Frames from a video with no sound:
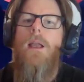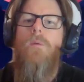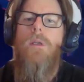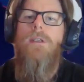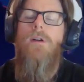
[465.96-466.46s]

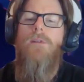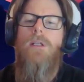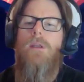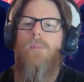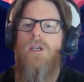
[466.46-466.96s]
we delve into
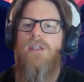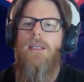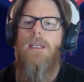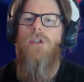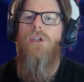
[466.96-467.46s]
the
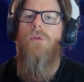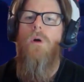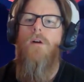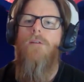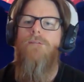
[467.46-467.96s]
pressing issue
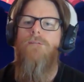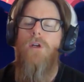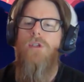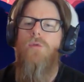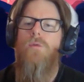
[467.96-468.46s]
of
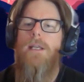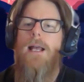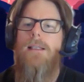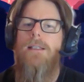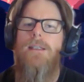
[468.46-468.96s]
virtual
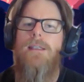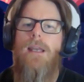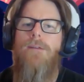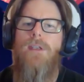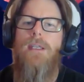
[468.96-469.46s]
reality
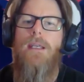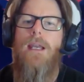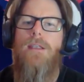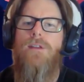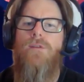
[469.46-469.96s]
safety
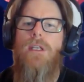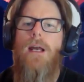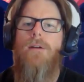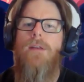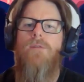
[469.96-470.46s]
as
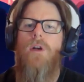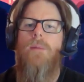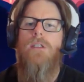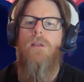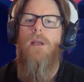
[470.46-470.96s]
VR
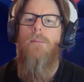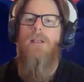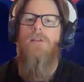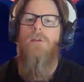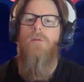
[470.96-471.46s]
environments like
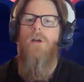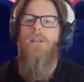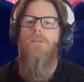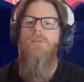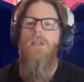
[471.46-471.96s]
Meta's
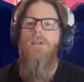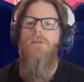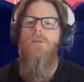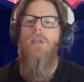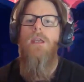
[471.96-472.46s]
Horizon
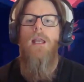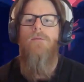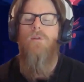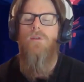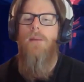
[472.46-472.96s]
venues, and
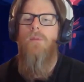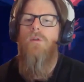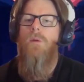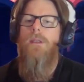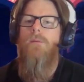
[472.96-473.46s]
of course
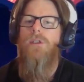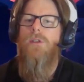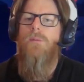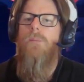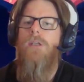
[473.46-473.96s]
Apple's one that we
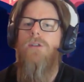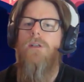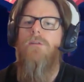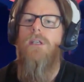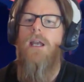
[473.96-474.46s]
just
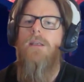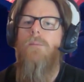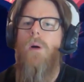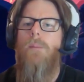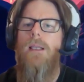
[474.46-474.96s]
mentioned, gain
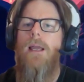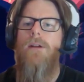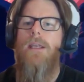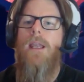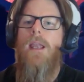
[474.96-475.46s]

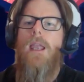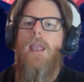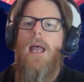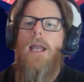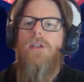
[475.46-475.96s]
popularity.
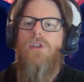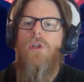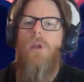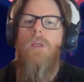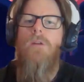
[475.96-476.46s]
A
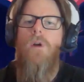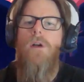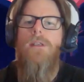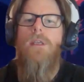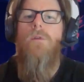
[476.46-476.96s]
disturbing
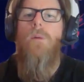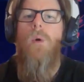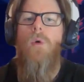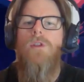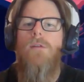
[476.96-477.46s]
rise in
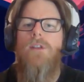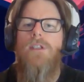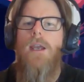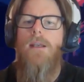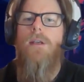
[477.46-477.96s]
reports of
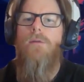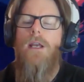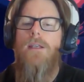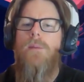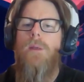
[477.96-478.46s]
attacks,
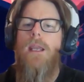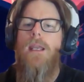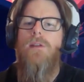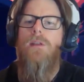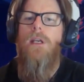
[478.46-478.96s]
harassment,
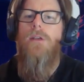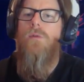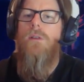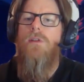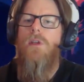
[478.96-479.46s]
and
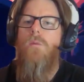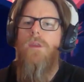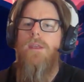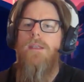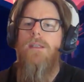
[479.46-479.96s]
sexual assault
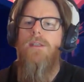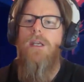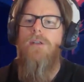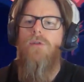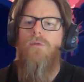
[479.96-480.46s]
within these
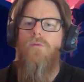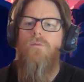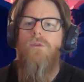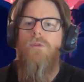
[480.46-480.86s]
digital